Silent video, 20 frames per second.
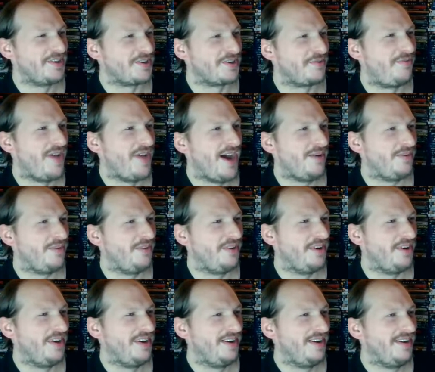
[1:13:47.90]

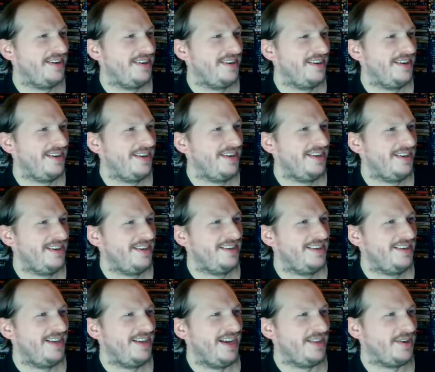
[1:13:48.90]
fountain.
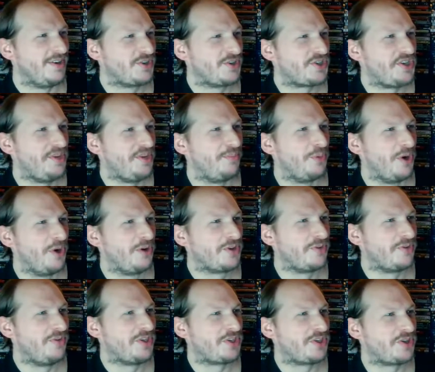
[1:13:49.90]
And there's Tim
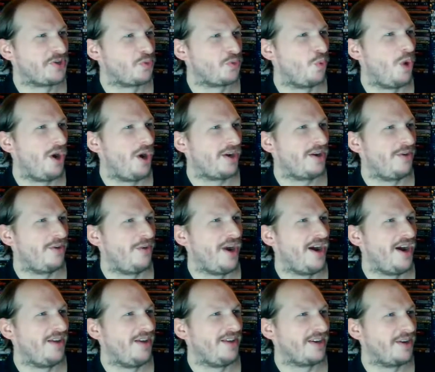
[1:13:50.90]
Rosevich just walking
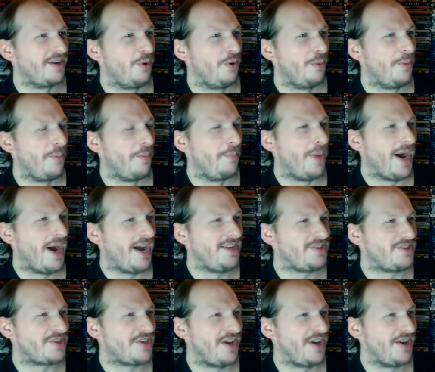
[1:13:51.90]
around like a normal
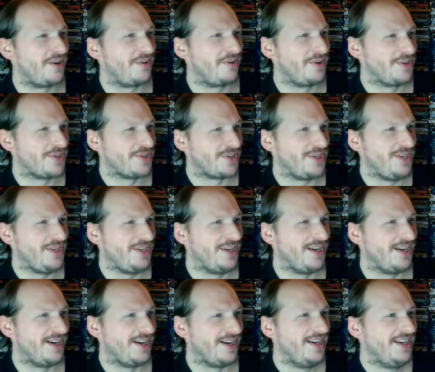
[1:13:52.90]
bystander as
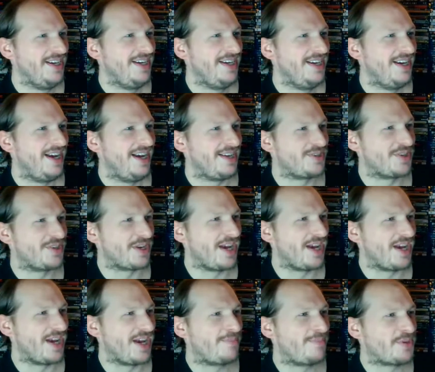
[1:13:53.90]
the
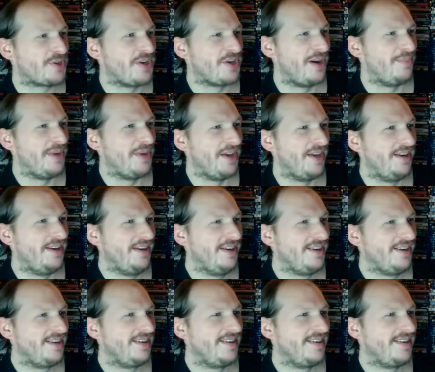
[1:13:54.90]
cops come in.